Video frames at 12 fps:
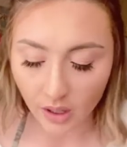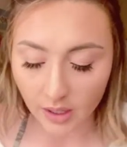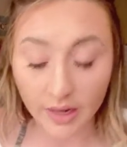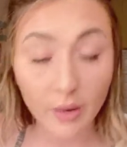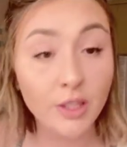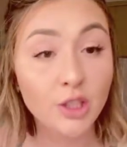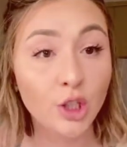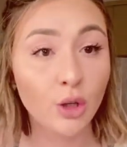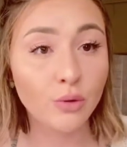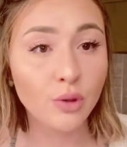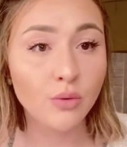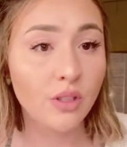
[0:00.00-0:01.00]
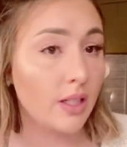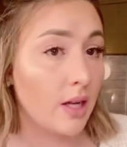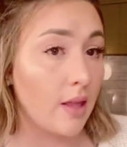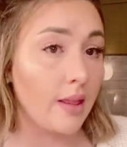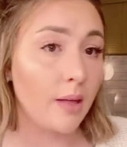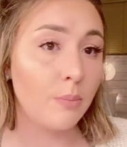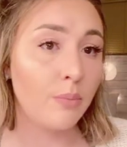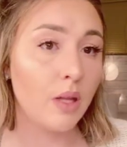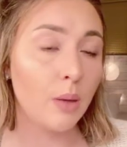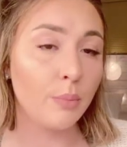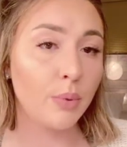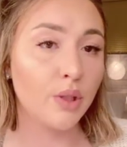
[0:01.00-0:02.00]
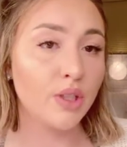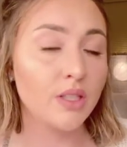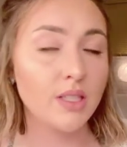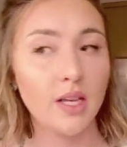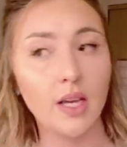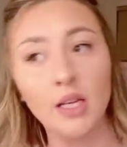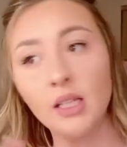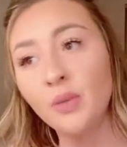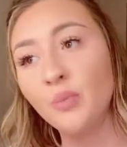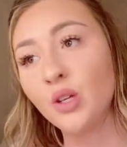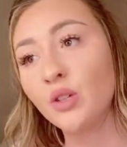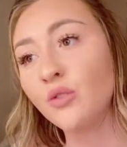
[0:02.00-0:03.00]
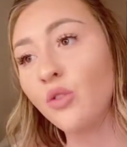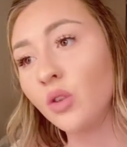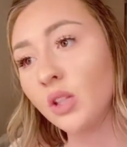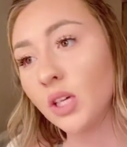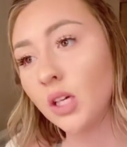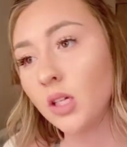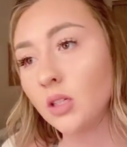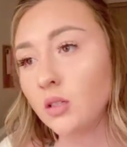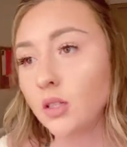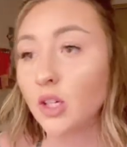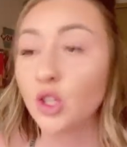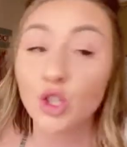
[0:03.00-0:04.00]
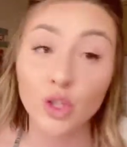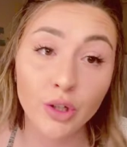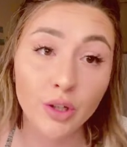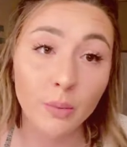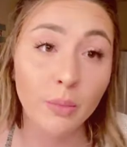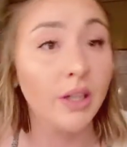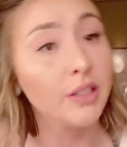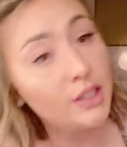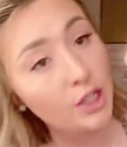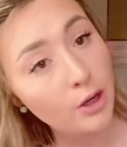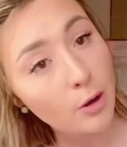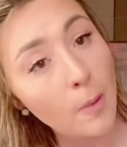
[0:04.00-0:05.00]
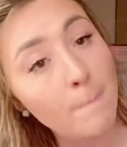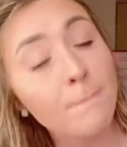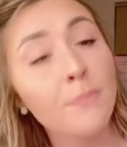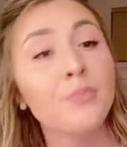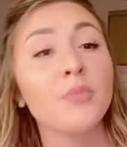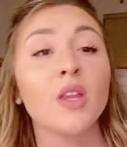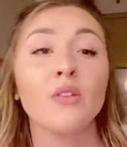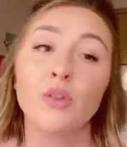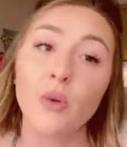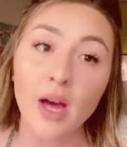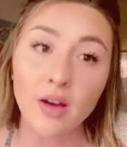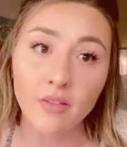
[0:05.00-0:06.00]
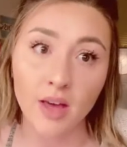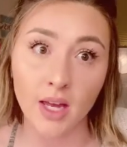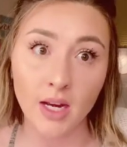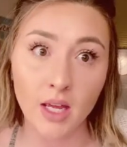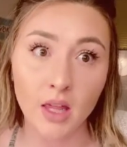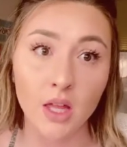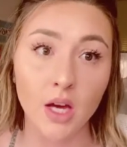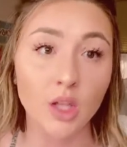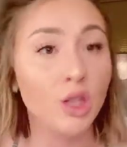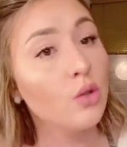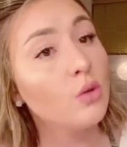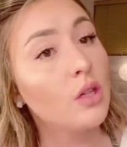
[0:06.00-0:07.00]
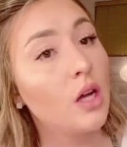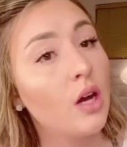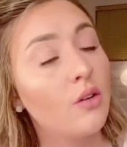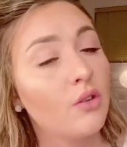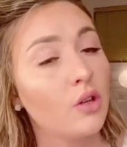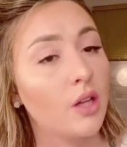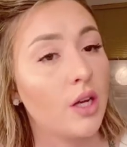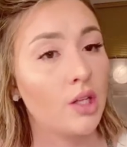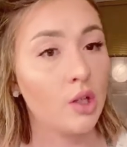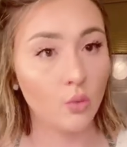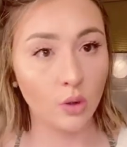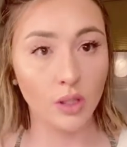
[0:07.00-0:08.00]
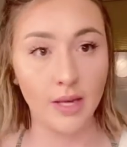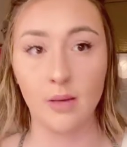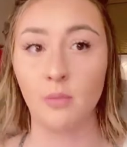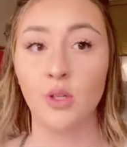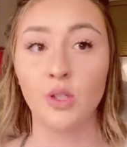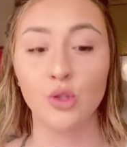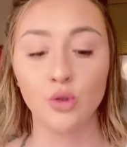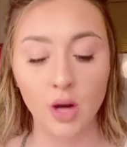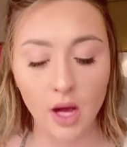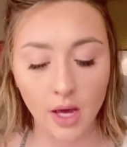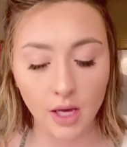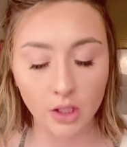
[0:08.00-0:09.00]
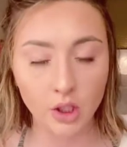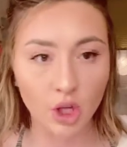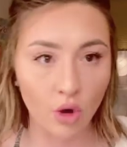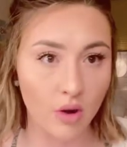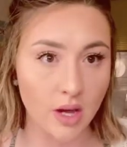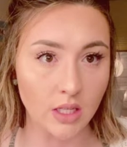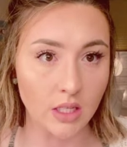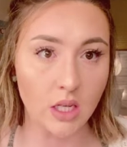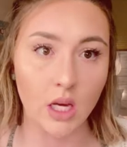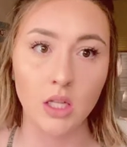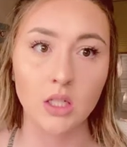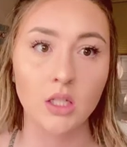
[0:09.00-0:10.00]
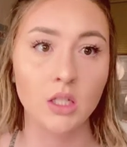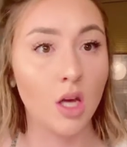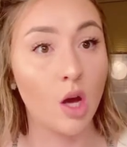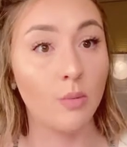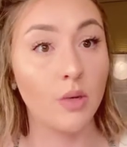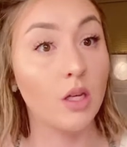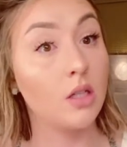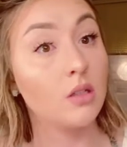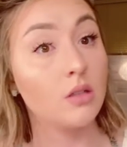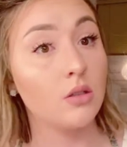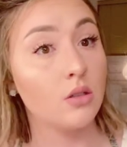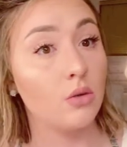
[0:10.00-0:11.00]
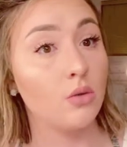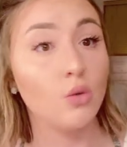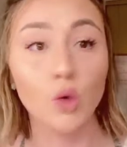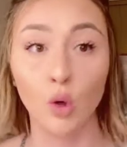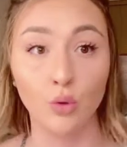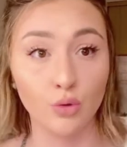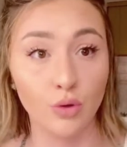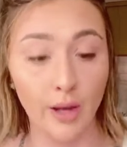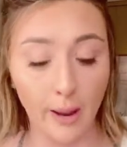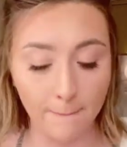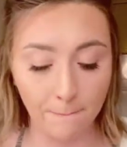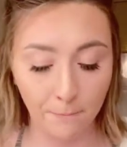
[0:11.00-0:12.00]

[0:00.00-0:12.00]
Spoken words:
Now I don't use any lip plumpers, any lip exfoliants. I should, but I don't. If you have any that you love or that you would like me to try, don't hesitate to tell me to go and try it.